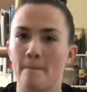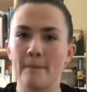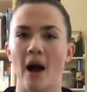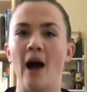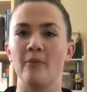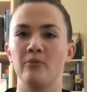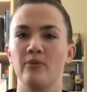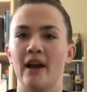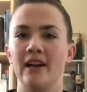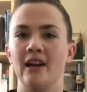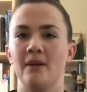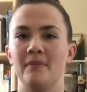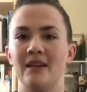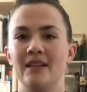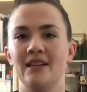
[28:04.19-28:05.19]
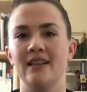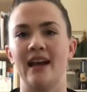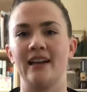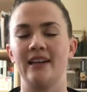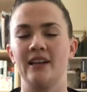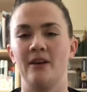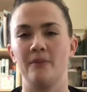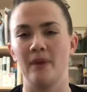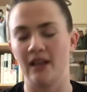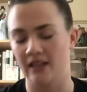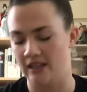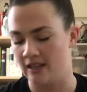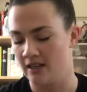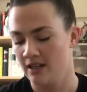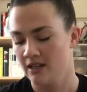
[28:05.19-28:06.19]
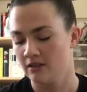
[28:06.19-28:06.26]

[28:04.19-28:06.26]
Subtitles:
Pop right up into that knee on belly.